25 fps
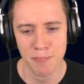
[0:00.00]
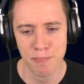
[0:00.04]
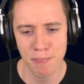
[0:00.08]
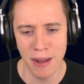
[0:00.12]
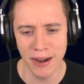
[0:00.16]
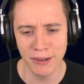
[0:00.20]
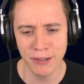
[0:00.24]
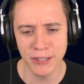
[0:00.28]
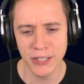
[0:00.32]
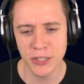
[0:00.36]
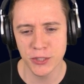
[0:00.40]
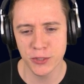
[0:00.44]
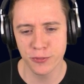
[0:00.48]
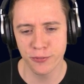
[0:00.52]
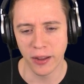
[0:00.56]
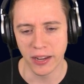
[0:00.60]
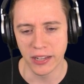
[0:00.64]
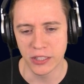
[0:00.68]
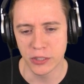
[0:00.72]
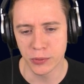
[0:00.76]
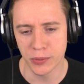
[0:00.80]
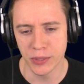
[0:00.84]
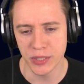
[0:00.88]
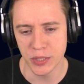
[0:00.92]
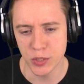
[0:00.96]
Barracks,
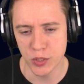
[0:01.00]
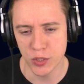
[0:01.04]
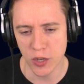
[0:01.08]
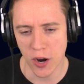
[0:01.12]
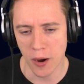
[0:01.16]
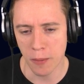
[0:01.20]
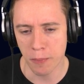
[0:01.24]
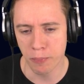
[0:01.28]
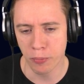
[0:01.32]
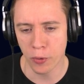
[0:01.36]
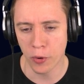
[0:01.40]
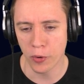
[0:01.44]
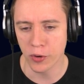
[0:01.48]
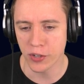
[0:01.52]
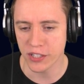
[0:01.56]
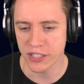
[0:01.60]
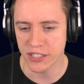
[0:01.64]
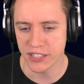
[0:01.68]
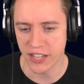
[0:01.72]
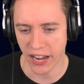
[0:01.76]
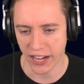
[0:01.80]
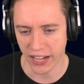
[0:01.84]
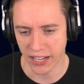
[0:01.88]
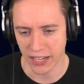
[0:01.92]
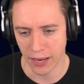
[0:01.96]
Factory,
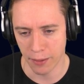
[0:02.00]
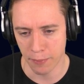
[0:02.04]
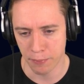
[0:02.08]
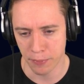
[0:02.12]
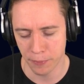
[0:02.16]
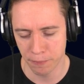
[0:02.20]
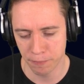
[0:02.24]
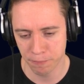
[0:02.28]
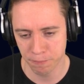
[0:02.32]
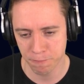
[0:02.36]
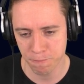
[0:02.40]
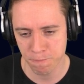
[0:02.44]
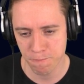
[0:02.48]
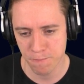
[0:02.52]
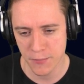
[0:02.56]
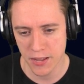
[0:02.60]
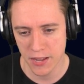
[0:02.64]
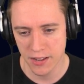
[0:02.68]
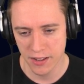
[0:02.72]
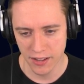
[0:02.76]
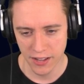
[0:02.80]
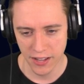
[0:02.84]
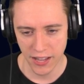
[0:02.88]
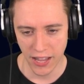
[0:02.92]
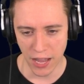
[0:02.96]
Starport, Tech Lab.
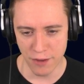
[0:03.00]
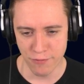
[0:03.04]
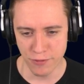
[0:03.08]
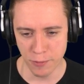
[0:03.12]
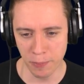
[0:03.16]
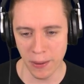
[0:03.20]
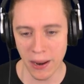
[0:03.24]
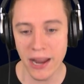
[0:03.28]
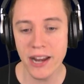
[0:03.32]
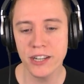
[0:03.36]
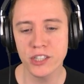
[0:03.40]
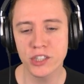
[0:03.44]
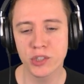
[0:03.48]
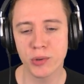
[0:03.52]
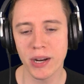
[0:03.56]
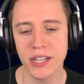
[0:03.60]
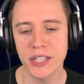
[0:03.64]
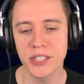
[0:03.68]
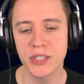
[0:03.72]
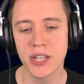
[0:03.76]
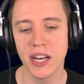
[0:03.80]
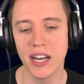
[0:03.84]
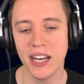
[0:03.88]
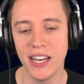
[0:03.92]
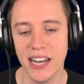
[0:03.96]
If a player
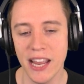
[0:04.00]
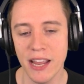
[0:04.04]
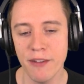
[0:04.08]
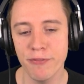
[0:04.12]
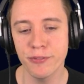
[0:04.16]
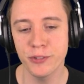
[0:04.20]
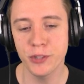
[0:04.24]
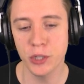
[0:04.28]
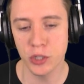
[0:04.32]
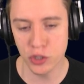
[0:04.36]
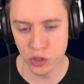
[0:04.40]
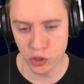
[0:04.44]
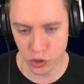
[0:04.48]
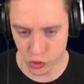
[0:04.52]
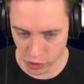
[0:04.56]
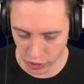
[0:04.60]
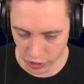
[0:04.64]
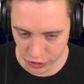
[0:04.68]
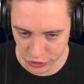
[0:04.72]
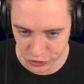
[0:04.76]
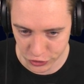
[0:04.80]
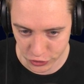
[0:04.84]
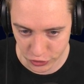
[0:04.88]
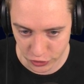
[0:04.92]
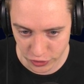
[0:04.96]
tries to lift a
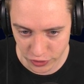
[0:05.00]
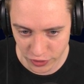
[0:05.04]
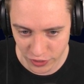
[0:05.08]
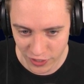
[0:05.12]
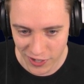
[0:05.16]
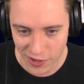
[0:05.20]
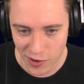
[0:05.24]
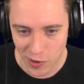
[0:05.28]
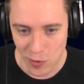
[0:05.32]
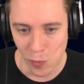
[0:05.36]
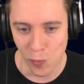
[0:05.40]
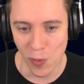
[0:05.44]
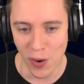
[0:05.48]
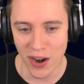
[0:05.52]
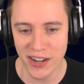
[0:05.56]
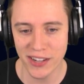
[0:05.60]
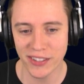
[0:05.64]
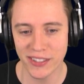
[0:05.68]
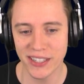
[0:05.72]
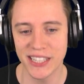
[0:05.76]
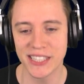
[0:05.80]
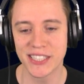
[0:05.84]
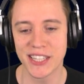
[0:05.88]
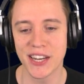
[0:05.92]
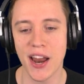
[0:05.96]
structure when
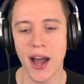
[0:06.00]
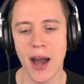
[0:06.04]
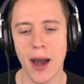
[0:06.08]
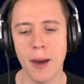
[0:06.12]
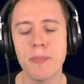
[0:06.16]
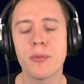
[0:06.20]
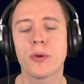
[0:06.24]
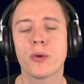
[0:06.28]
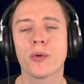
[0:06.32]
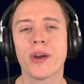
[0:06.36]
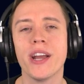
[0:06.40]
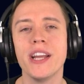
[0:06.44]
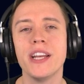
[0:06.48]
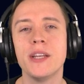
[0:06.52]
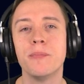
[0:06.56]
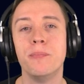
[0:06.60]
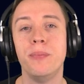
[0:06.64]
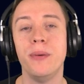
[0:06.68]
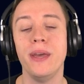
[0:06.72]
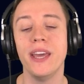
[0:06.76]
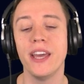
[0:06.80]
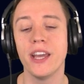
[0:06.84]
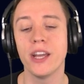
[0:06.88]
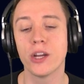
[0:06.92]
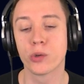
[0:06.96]
there is an upgrade
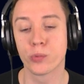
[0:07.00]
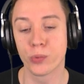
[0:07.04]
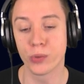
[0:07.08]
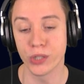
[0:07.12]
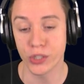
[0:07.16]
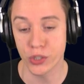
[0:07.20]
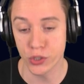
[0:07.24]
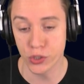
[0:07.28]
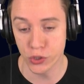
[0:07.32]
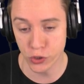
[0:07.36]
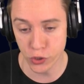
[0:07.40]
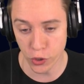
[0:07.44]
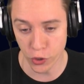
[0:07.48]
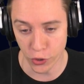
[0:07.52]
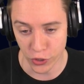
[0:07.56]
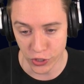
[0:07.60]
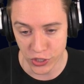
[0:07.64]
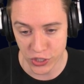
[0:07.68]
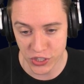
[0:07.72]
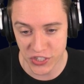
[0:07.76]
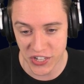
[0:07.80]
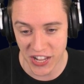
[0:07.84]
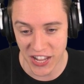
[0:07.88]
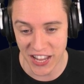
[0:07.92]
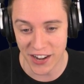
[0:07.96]
being
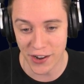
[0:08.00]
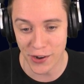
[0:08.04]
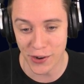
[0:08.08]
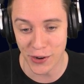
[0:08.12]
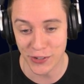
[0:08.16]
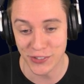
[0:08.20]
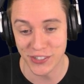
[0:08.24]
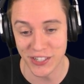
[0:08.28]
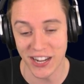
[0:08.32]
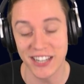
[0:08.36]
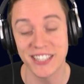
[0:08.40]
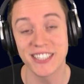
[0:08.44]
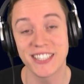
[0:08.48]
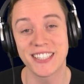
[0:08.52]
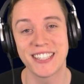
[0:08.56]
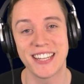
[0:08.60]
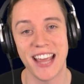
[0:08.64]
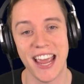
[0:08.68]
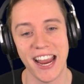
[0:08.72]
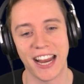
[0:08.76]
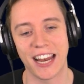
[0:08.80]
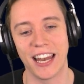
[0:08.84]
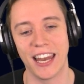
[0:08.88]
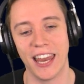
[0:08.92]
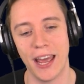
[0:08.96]
researched in an attached
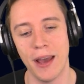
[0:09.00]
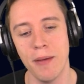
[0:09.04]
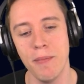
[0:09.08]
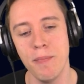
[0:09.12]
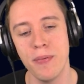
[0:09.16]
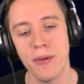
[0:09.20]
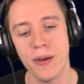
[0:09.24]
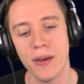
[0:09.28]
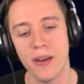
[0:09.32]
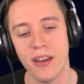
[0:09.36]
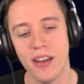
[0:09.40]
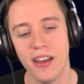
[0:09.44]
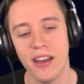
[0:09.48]
tech lab,